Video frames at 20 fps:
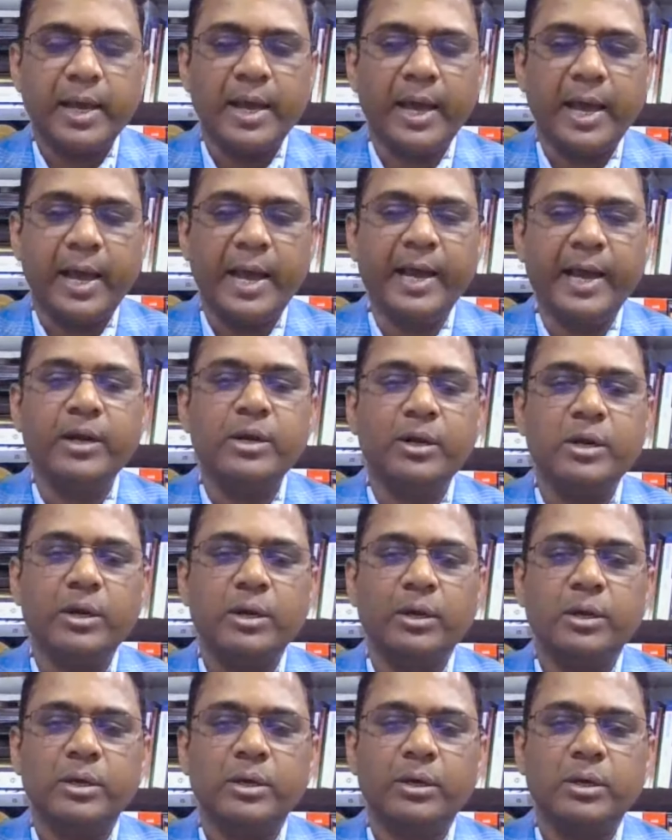and
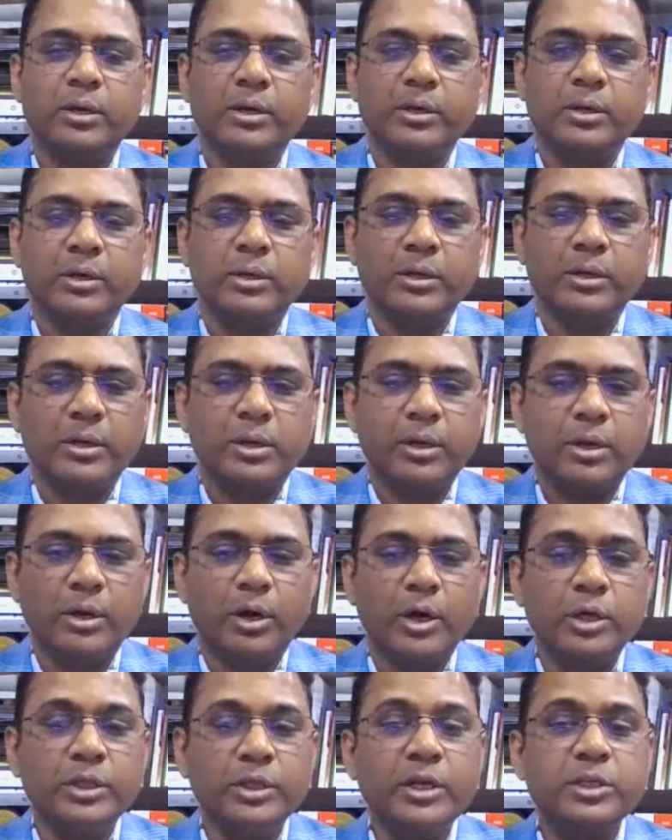
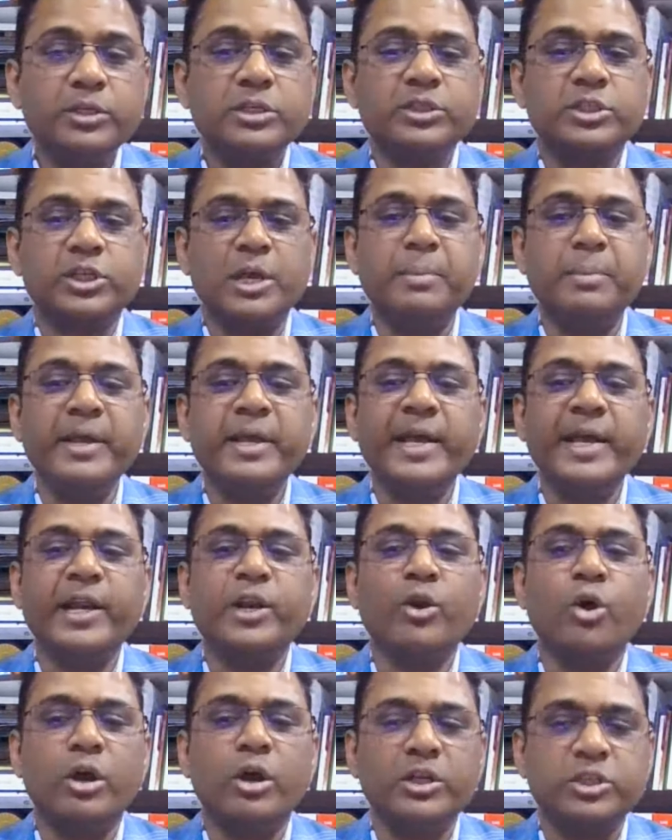other is ischemic and
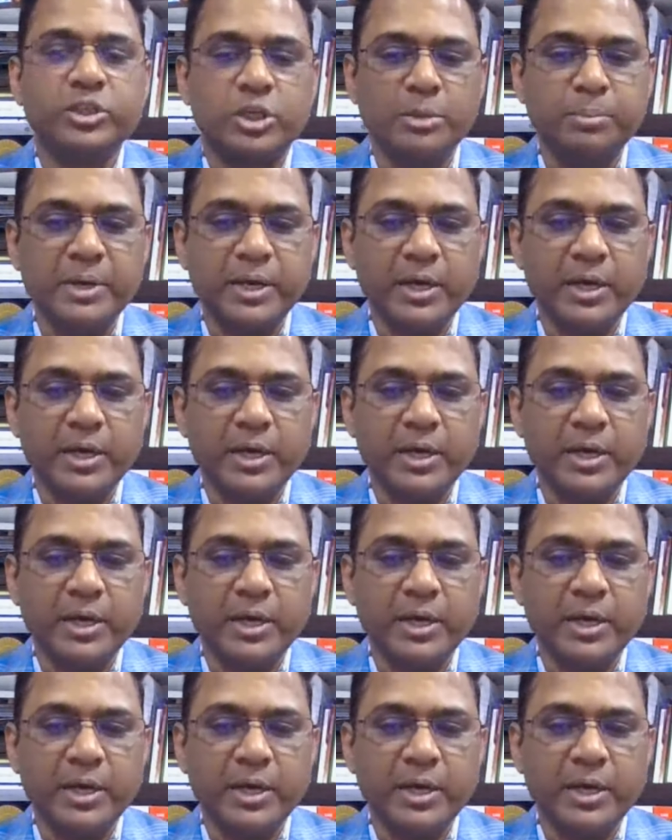non-ischemic